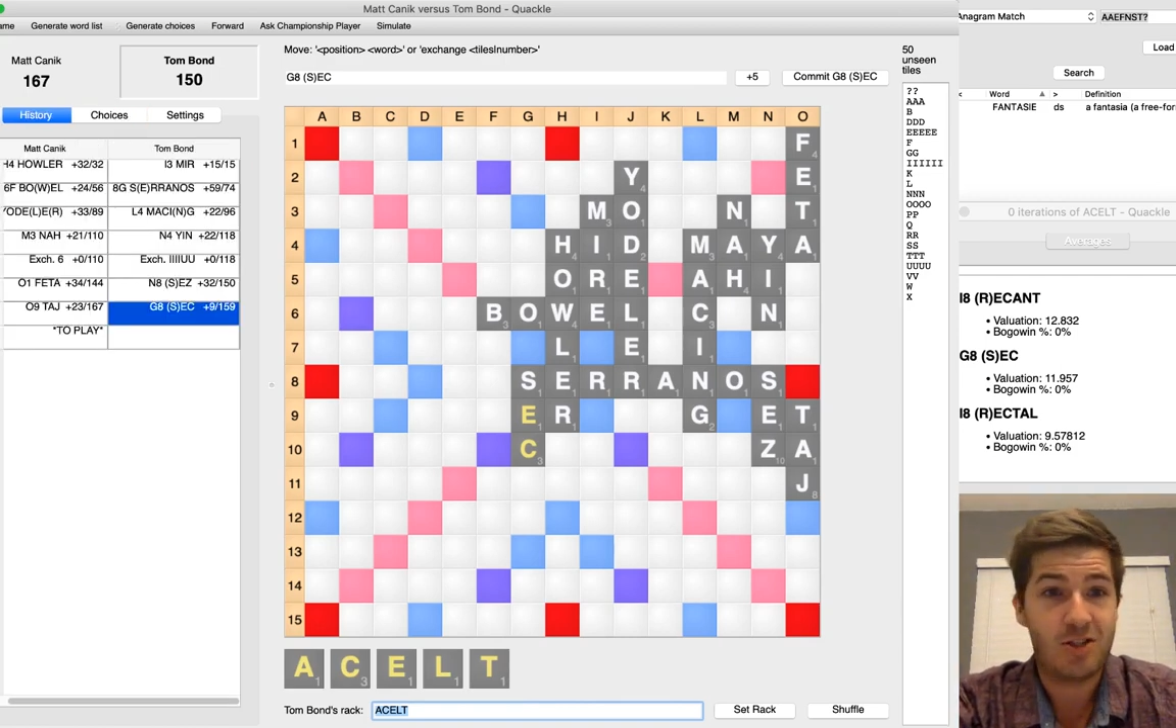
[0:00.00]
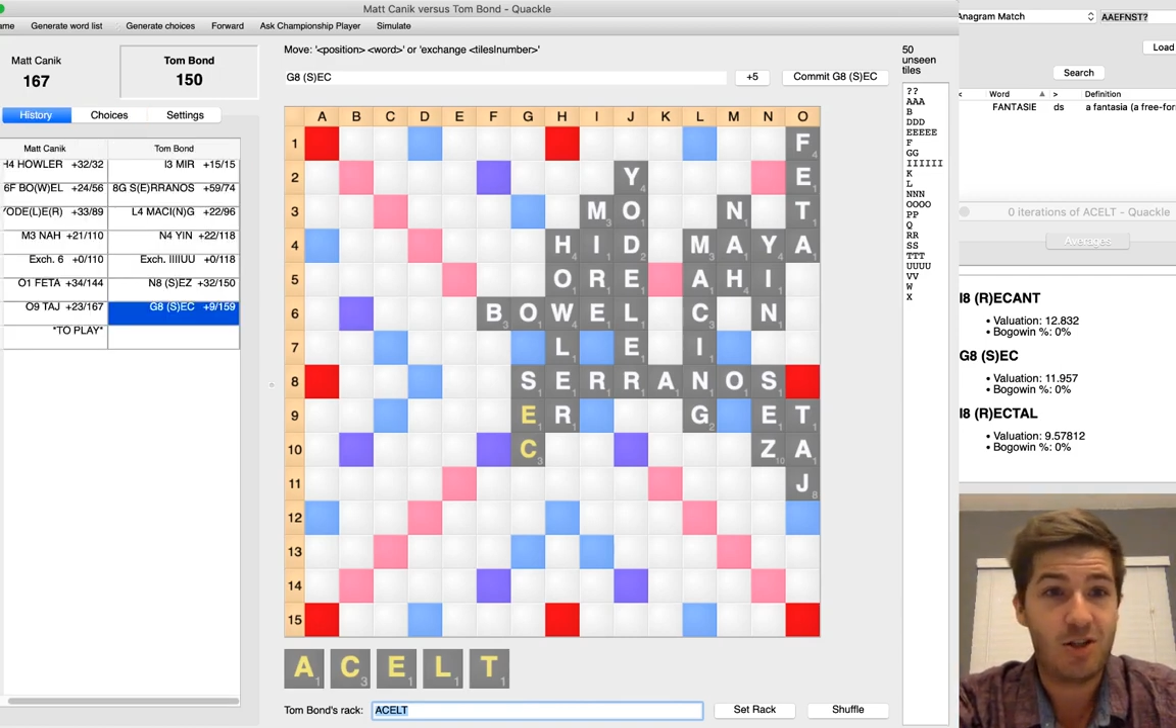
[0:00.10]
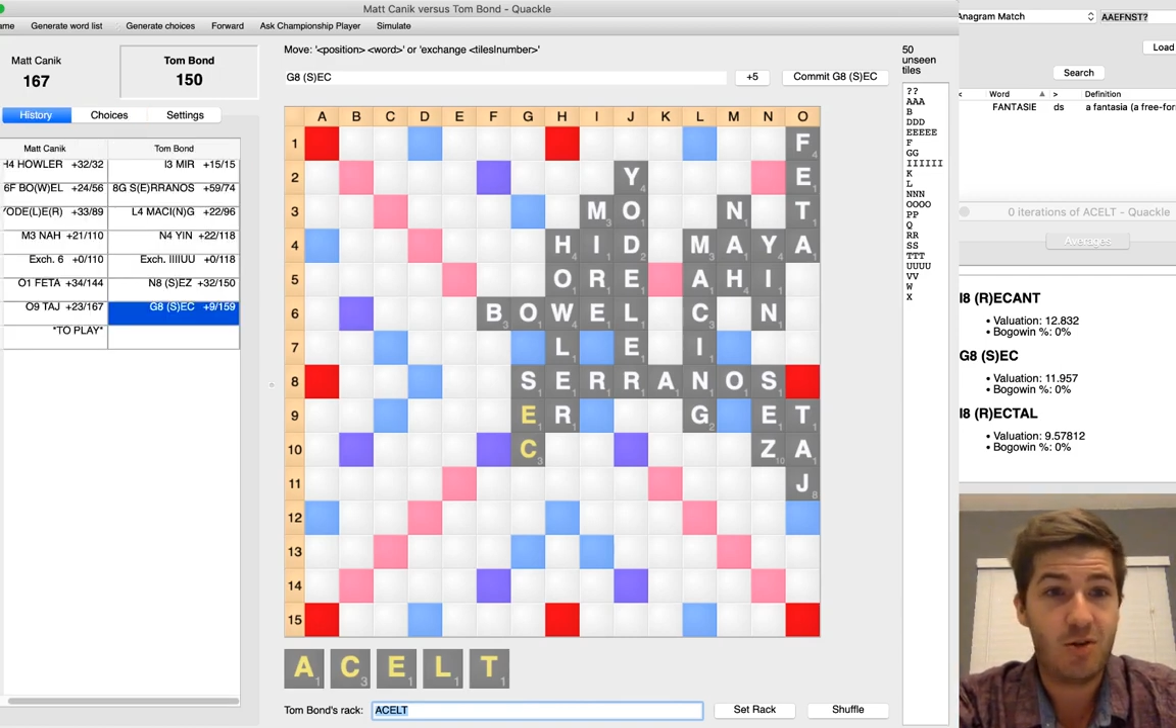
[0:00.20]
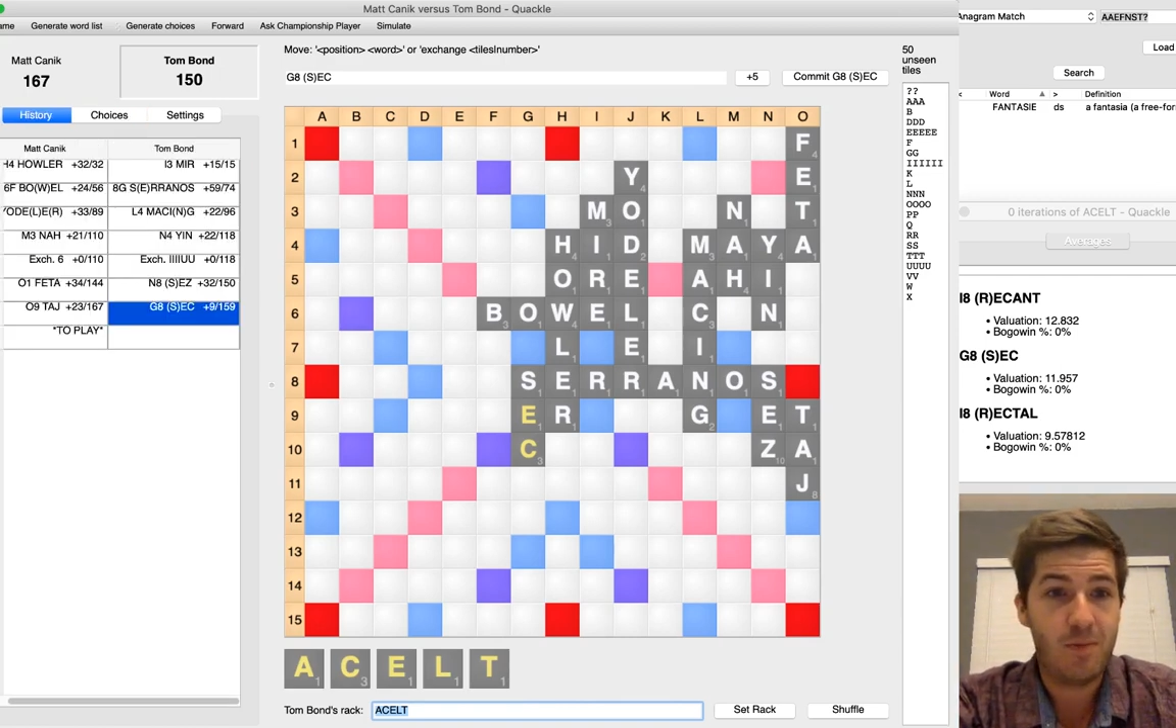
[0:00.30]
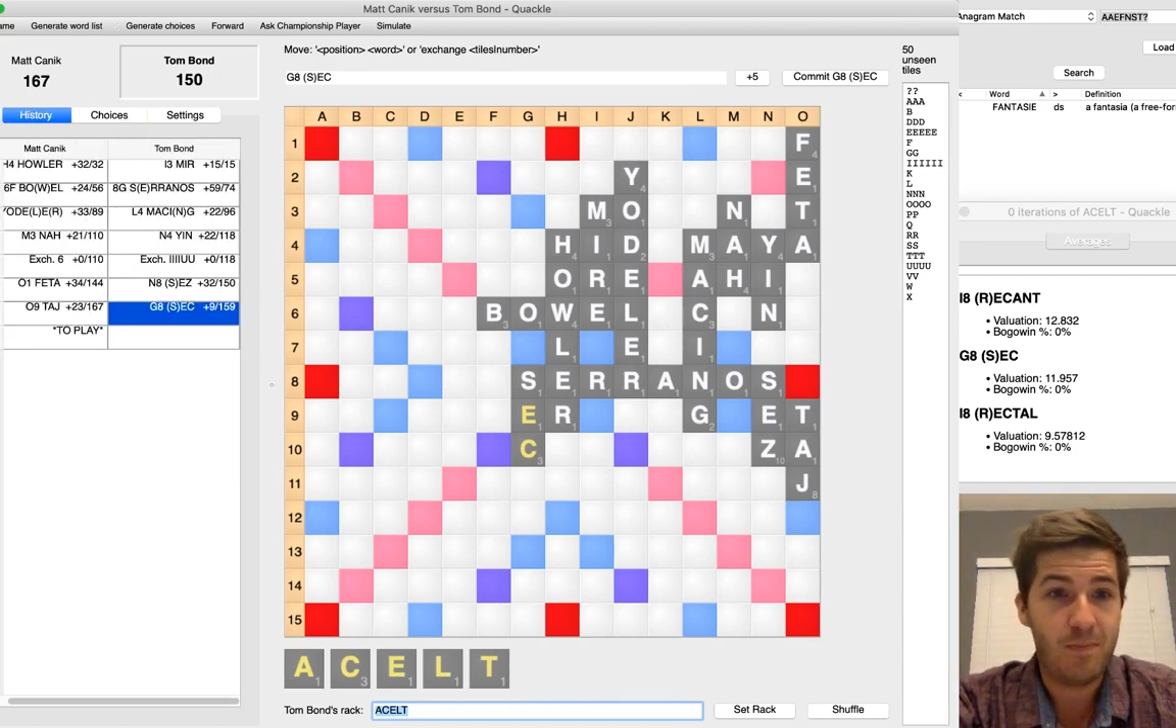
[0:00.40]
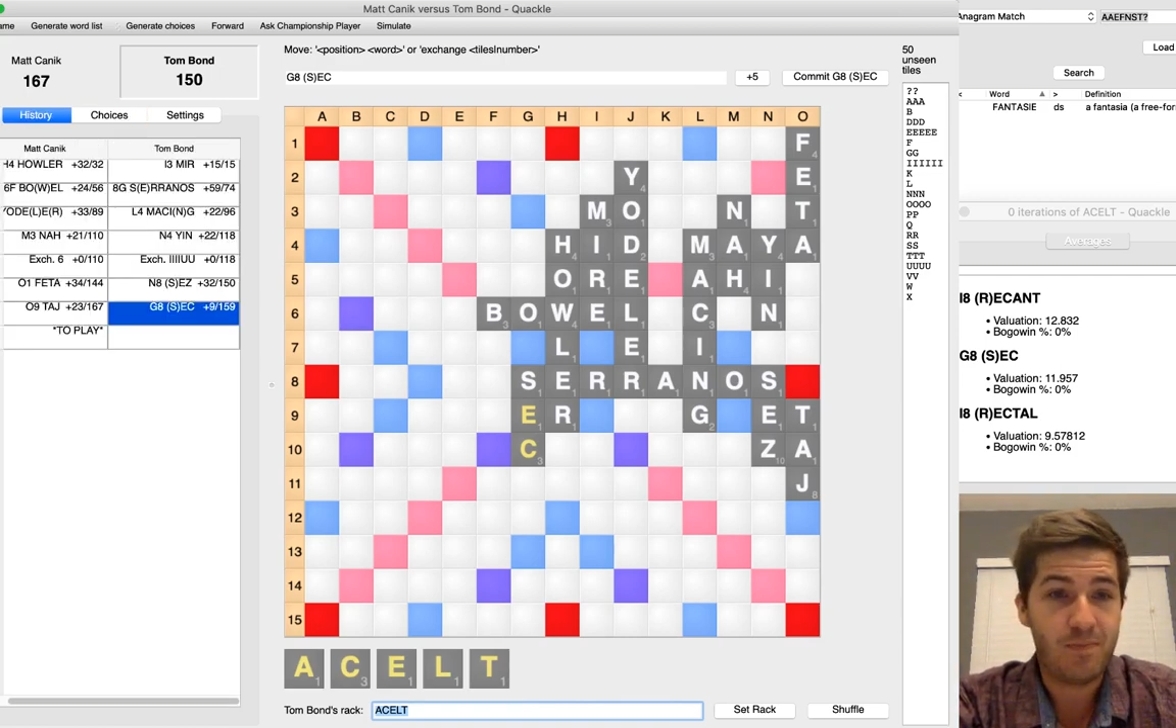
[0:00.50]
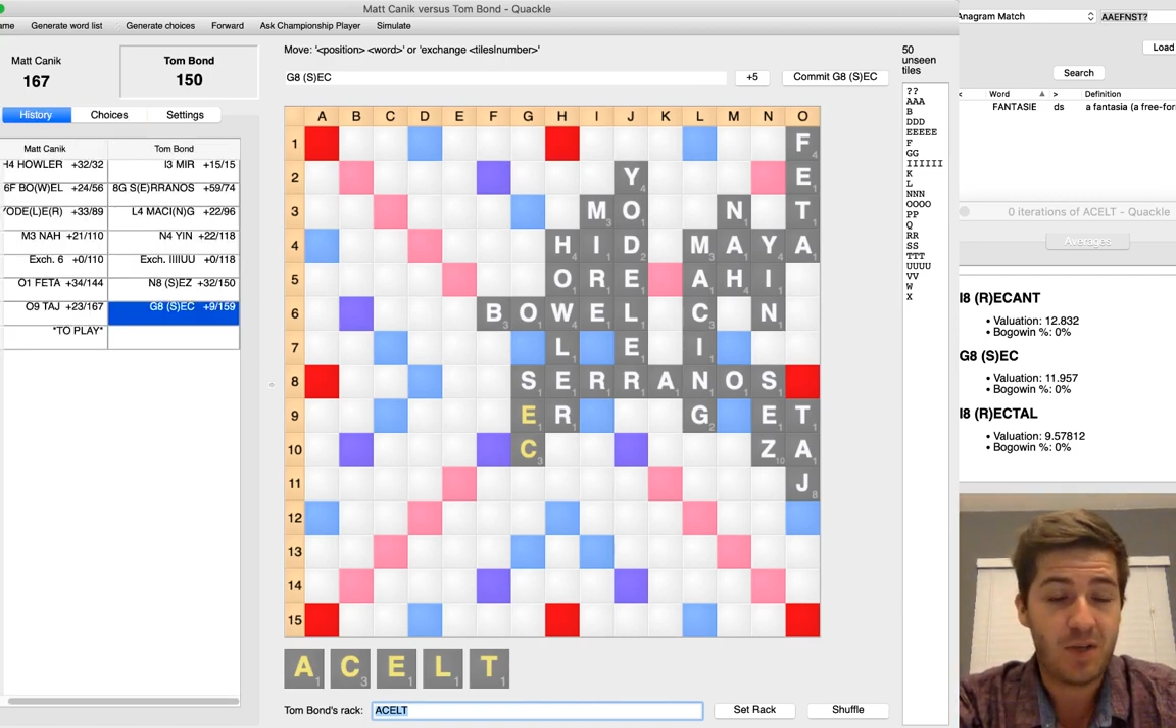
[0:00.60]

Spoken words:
So